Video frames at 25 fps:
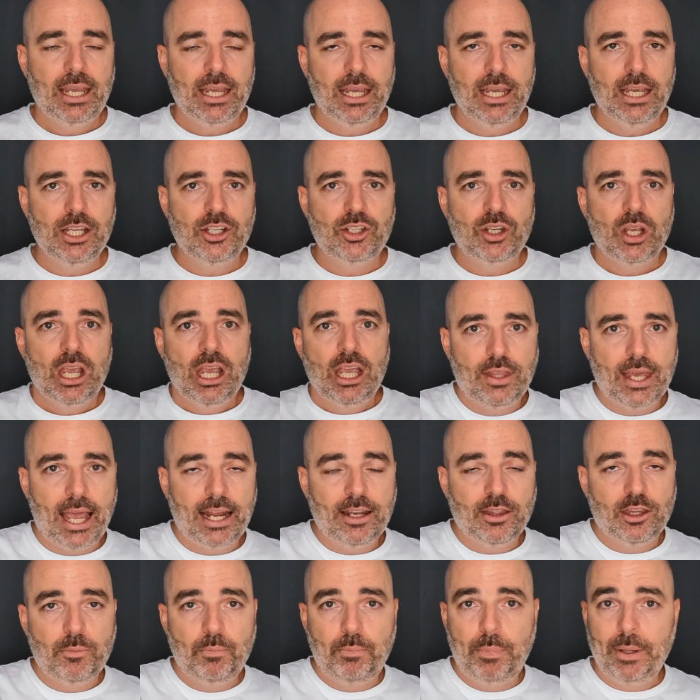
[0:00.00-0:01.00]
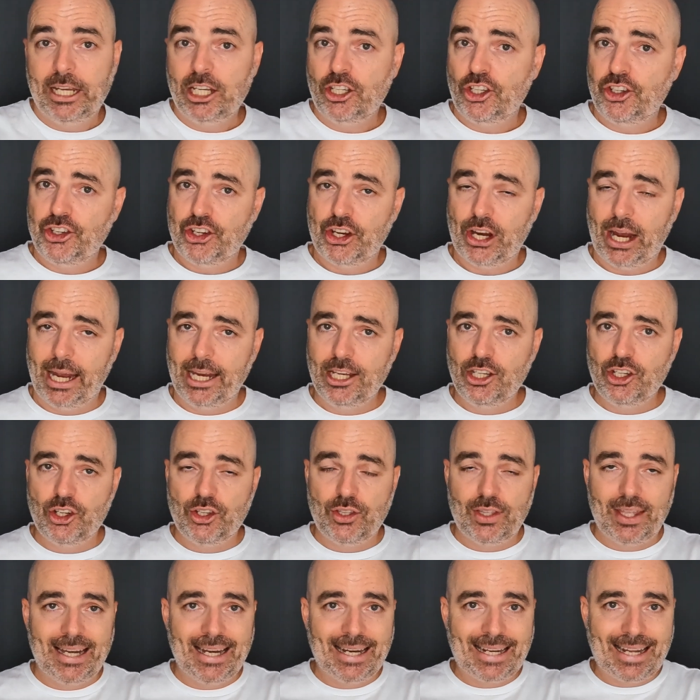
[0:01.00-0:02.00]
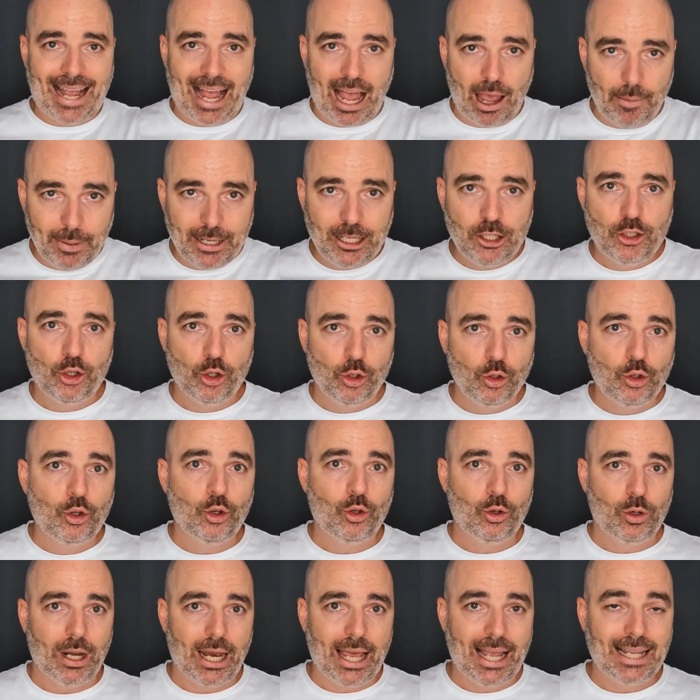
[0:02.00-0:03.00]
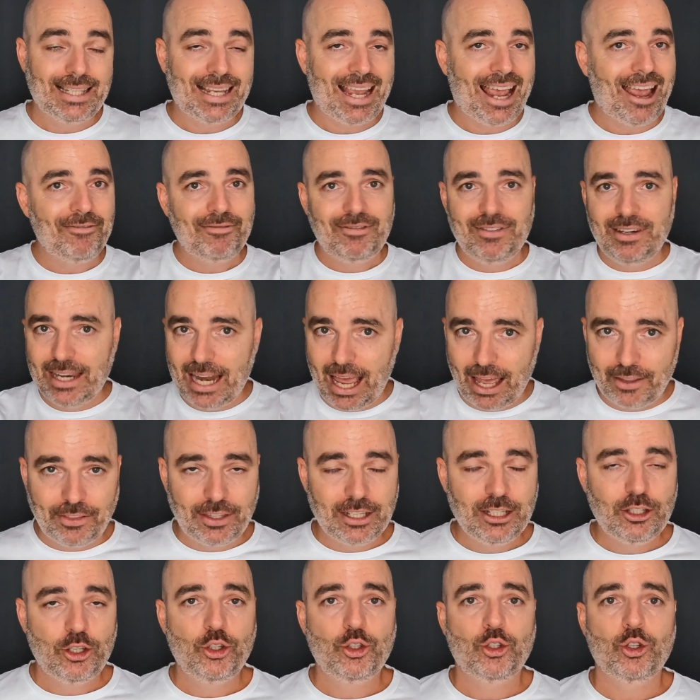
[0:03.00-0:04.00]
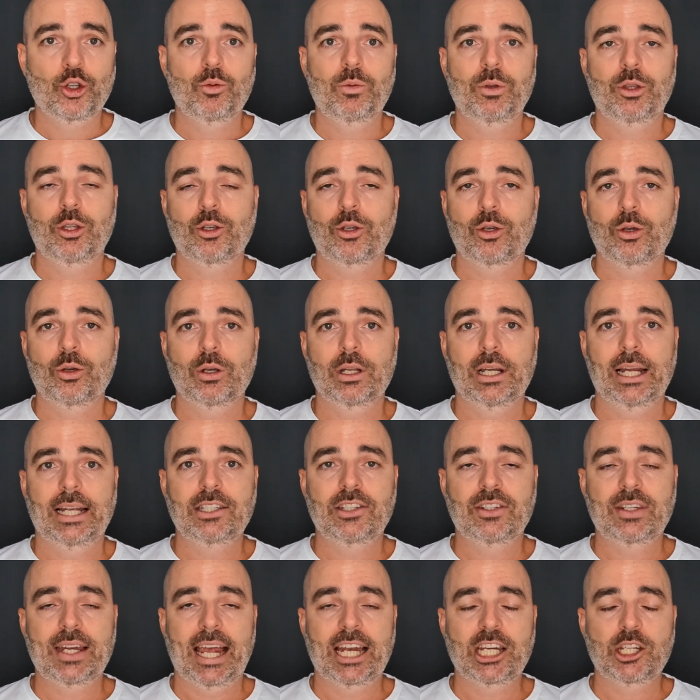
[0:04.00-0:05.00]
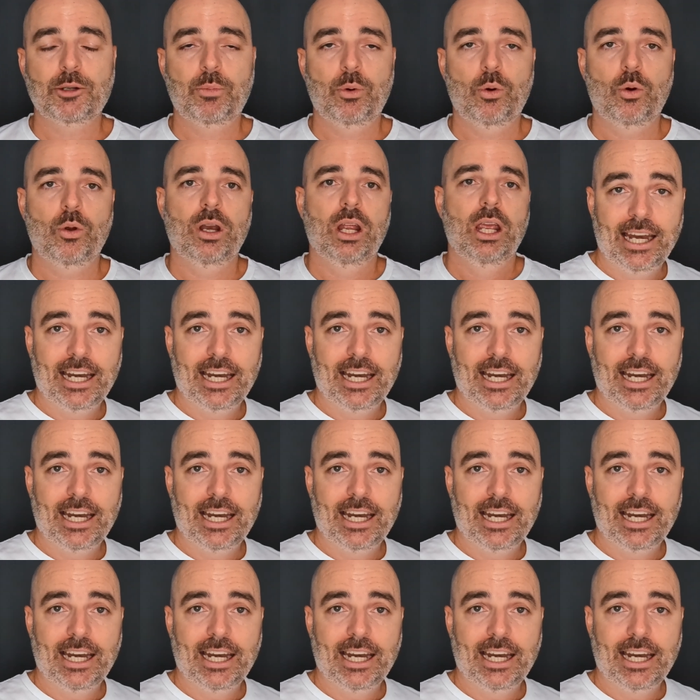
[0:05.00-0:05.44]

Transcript: is that the biggest changes that are coming to Google Ads have nothing to do with the Google Ads dashboard,